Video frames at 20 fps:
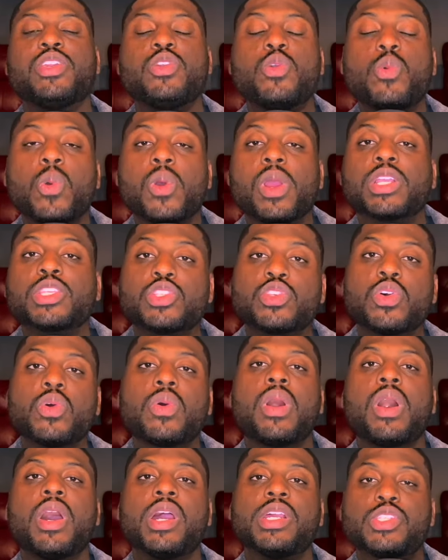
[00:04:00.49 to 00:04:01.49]
You work so
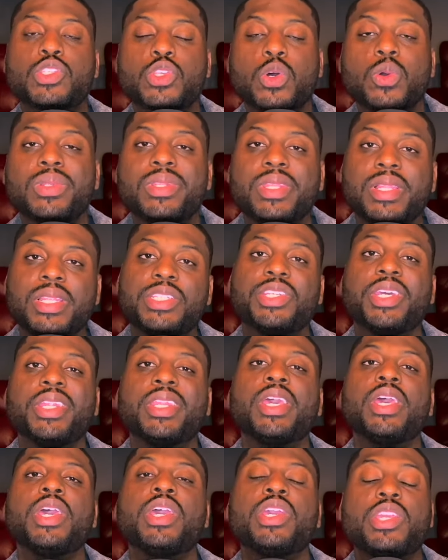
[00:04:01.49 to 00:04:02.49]
hard, so diligent.
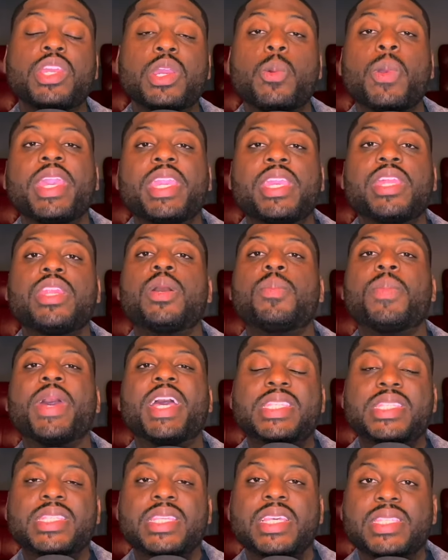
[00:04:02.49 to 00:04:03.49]
You're waking up
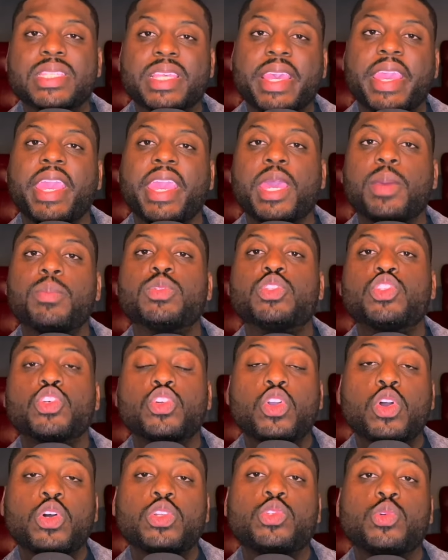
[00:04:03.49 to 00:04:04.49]
at 6 a.m. to
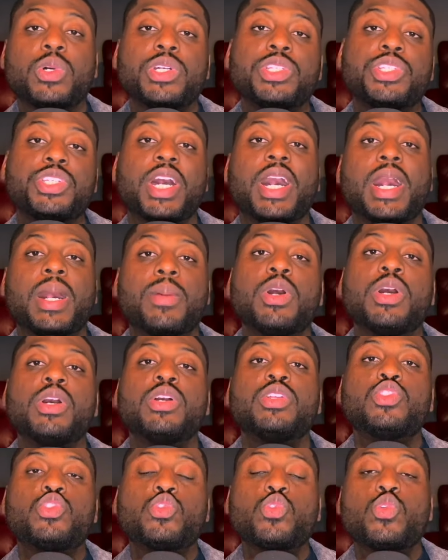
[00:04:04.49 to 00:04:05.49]
go to a job
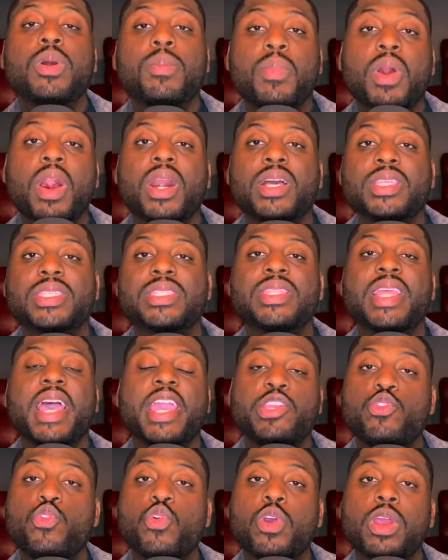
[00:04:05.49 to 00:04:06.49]
to a boss that
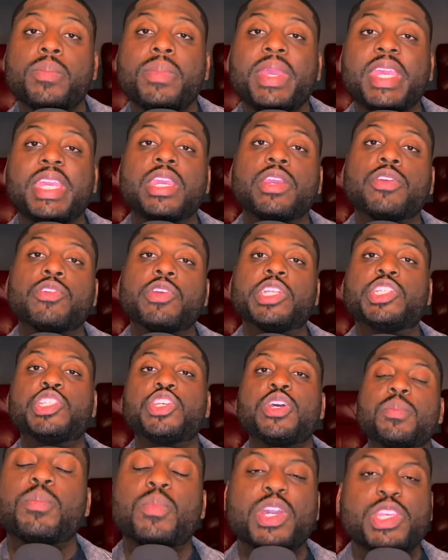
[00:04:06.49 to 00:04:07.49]
you are making rich,
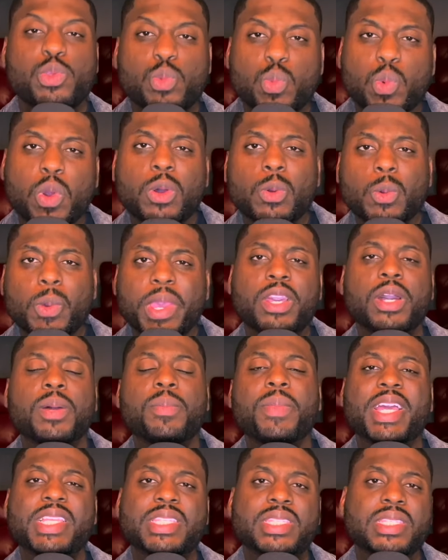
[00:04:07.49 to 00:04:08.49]
but you won't wake up
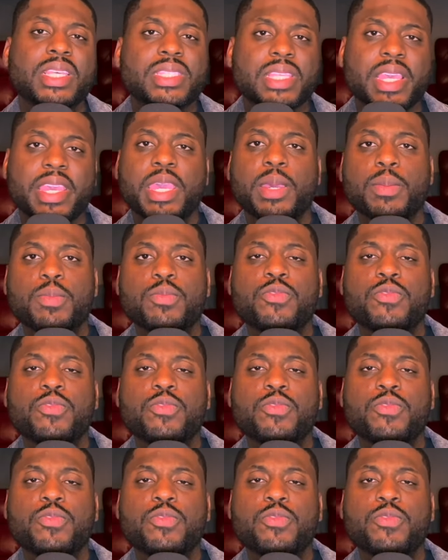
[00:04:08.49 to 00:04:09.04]
at 6 a.m.